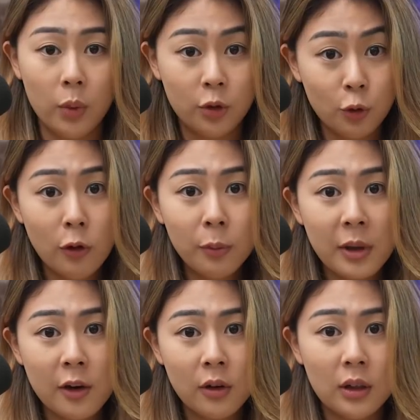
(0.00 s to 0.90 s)
Withdrawal
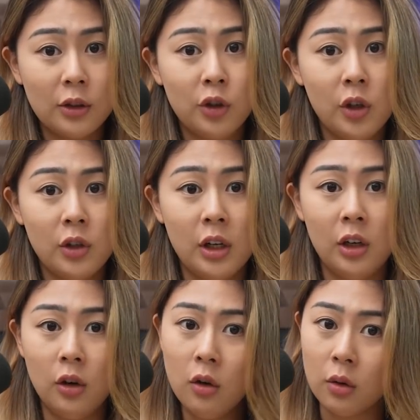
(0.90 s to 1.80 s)
period is usually
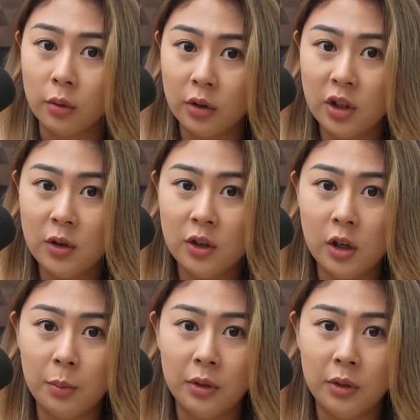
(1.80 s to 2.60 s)
long due to